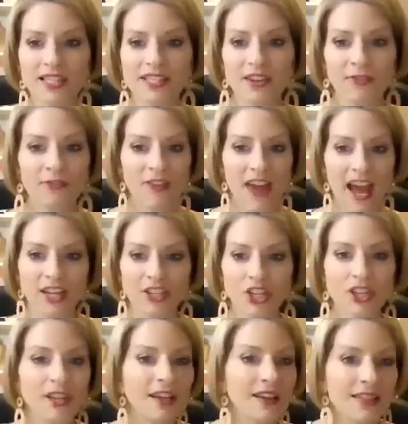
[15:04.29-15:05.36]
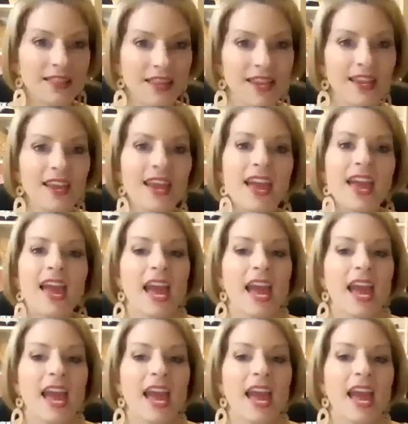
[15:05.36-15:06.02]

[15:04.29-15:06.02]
it's a fashion thing,